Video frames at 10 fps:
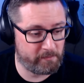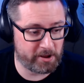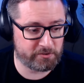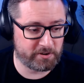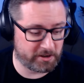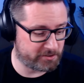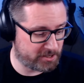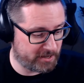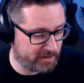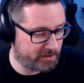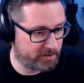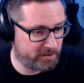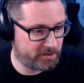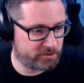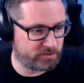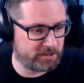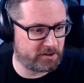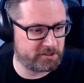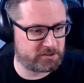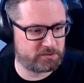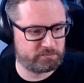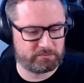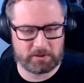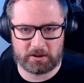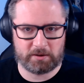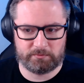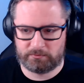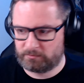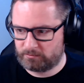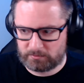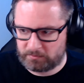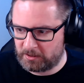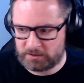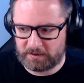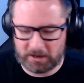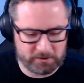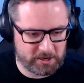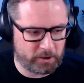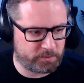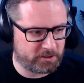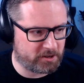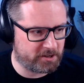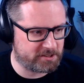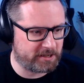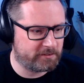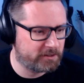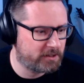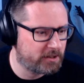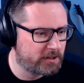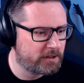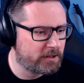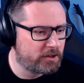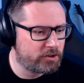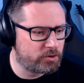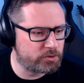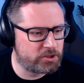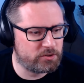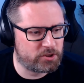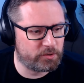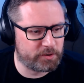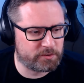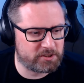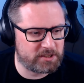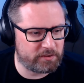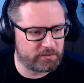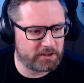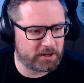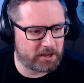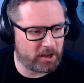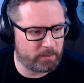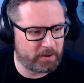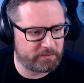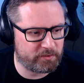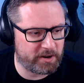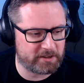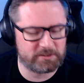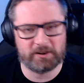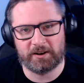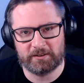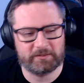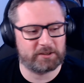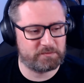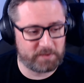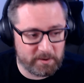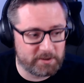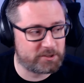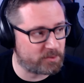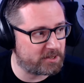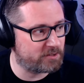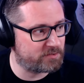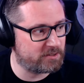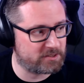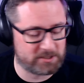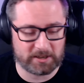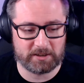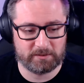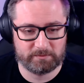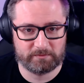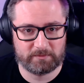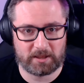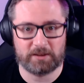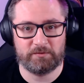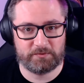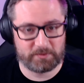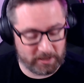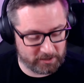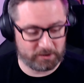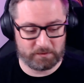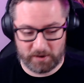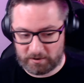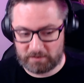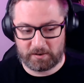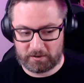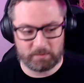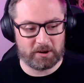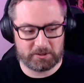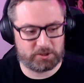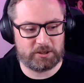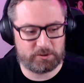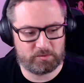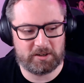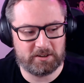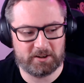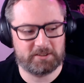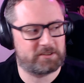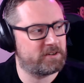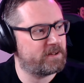That's really good to hear. It's really nice that these videos help you guys out. Your tutorials are definitely a cut above the rest. That's very sweet of you to say. Thank you very, very much. That's really nice.